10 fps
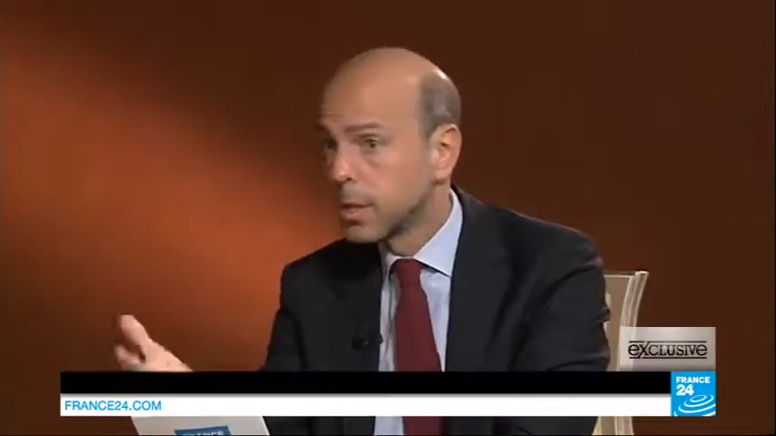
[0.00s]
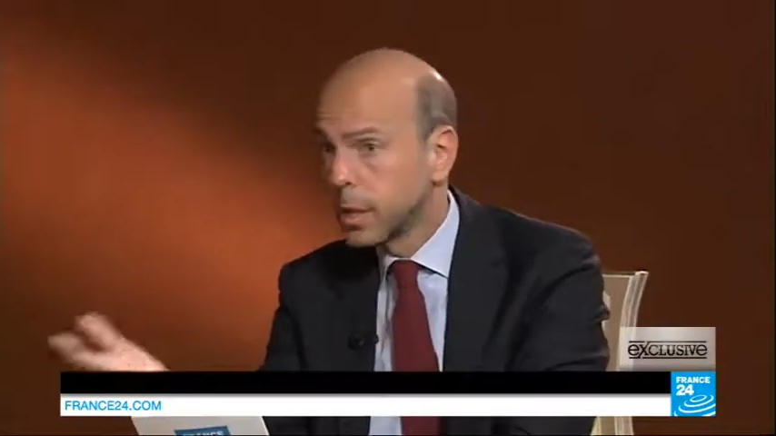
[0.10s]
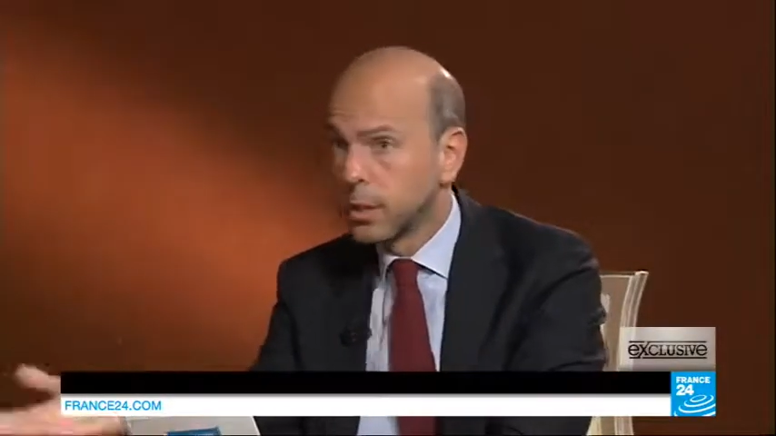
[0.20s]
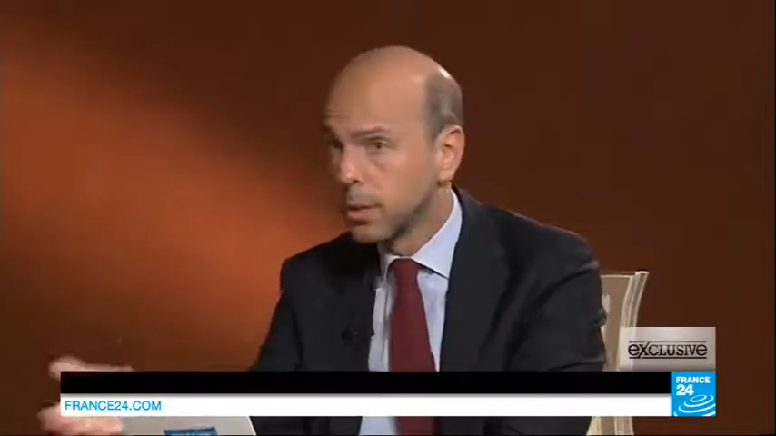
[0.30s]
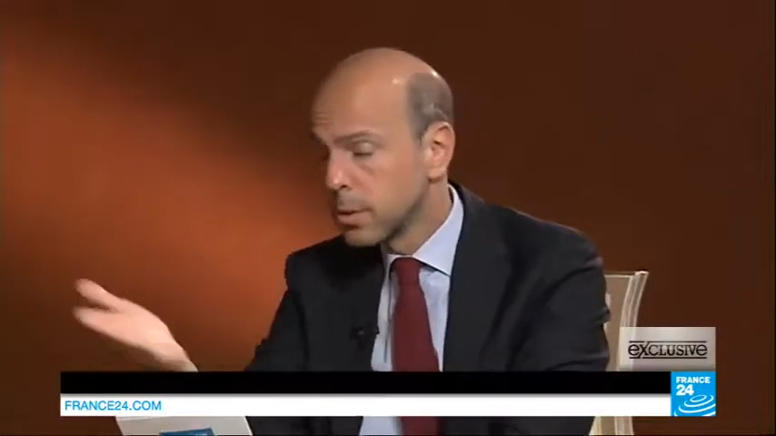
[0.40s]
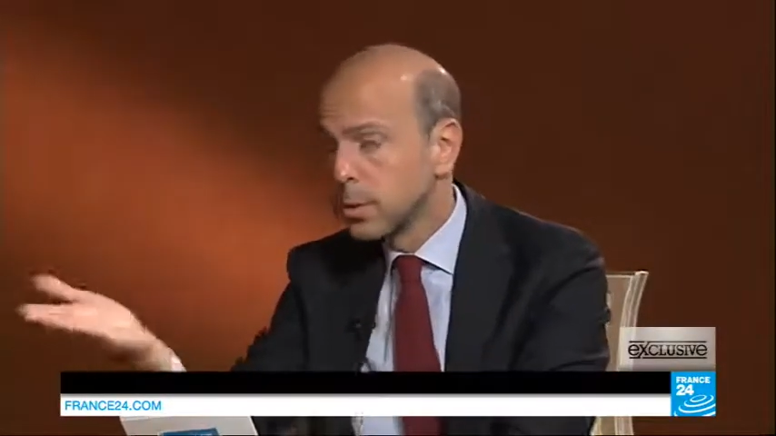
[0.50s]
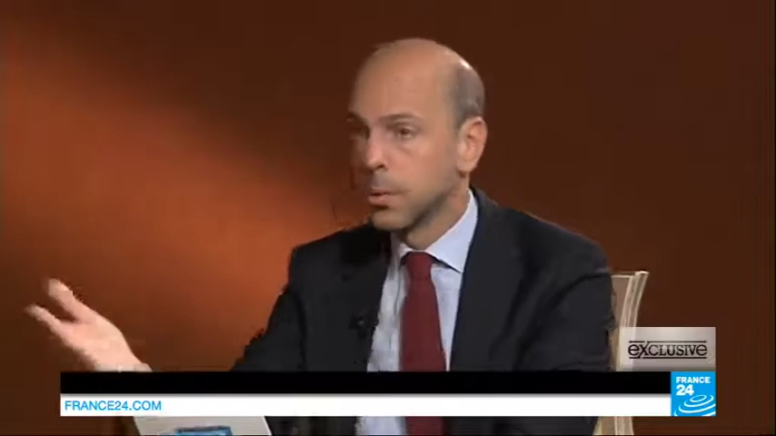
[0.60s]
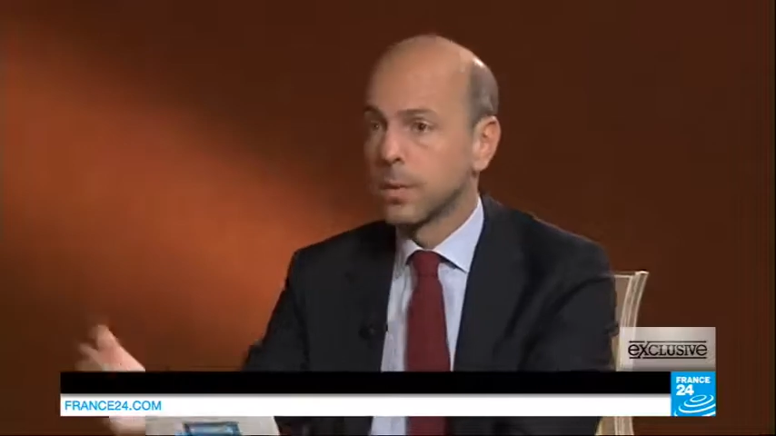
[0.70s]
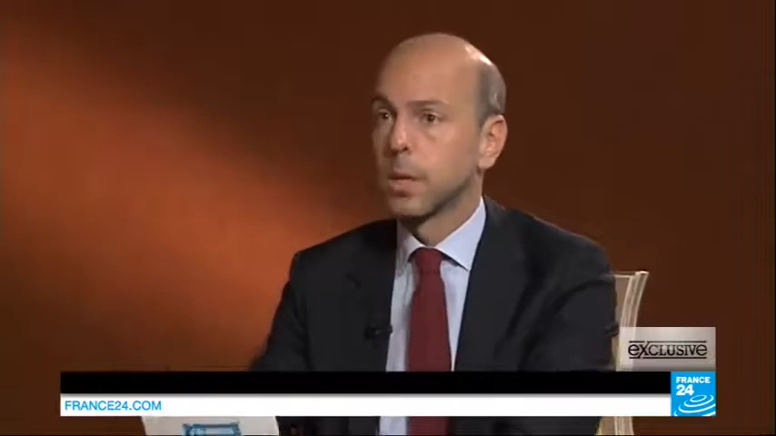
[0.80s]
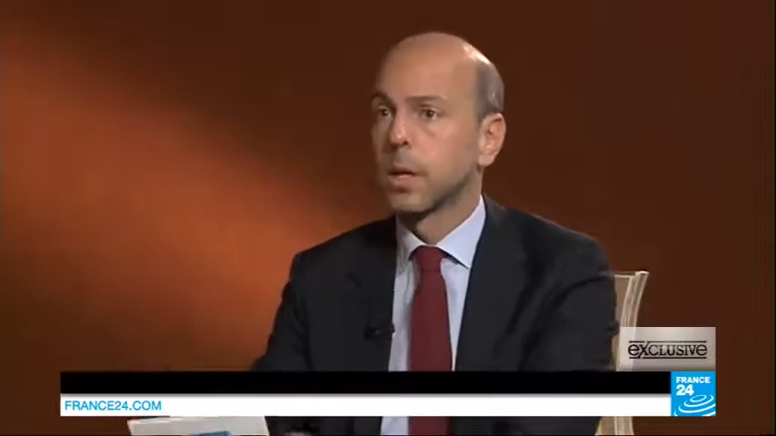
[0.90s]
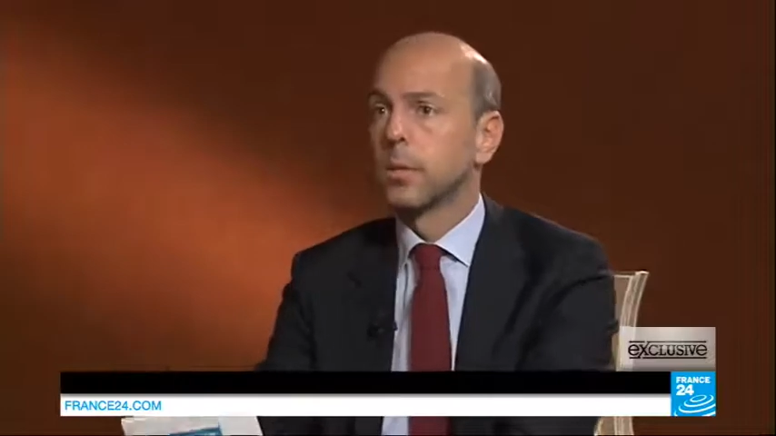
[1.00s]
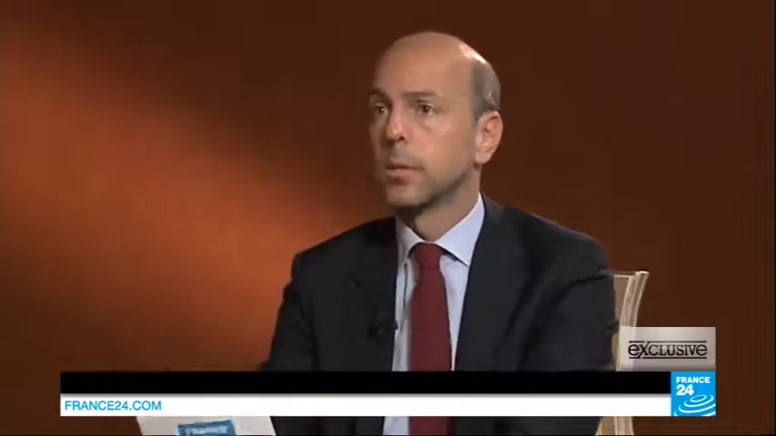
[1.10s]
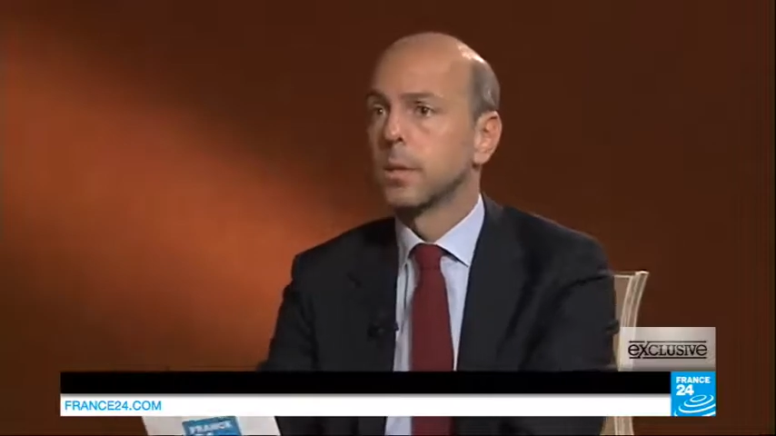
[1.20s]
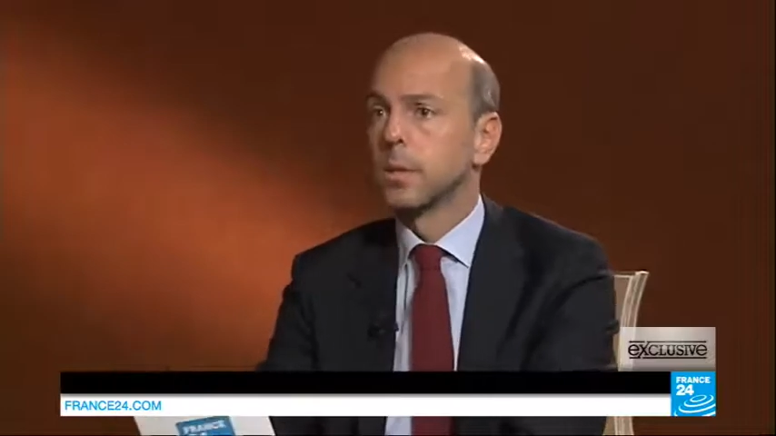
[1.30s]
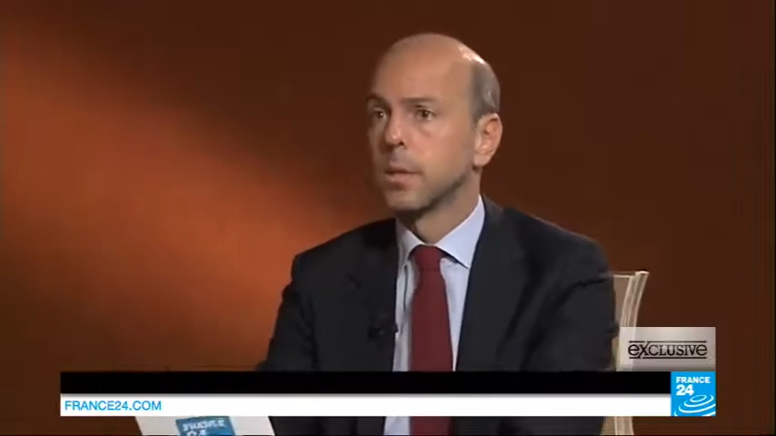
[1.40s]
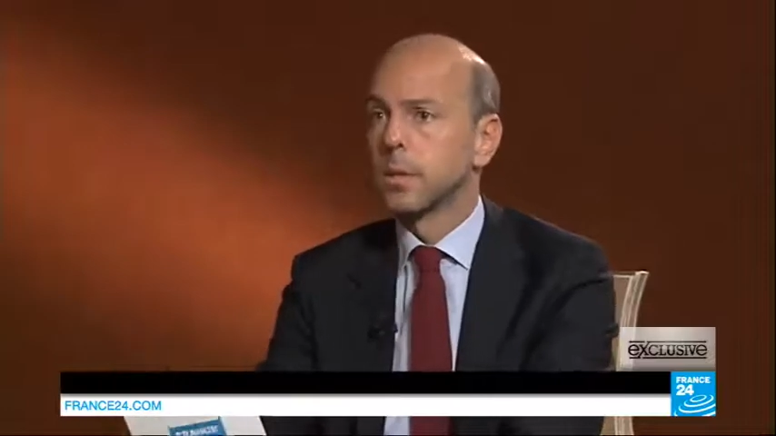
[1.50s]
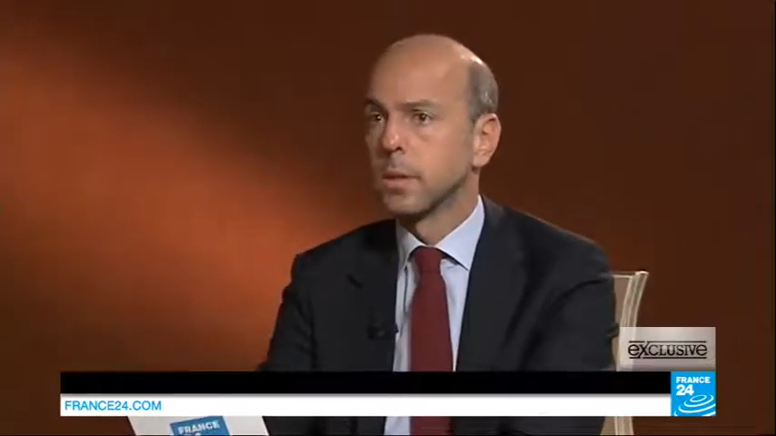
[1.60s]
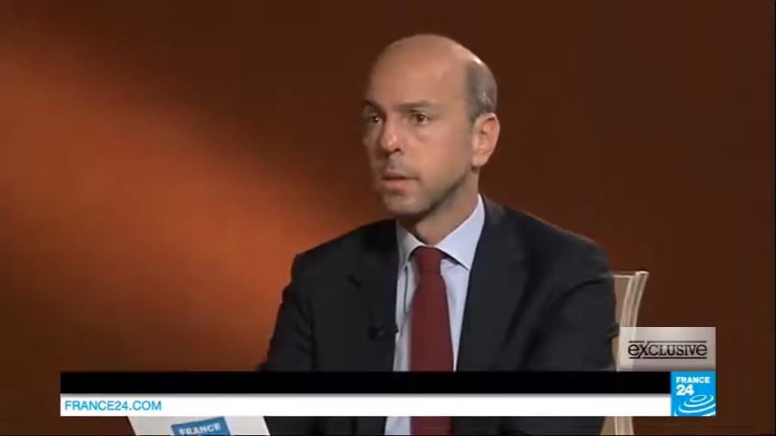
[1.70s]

takers, those terrorists.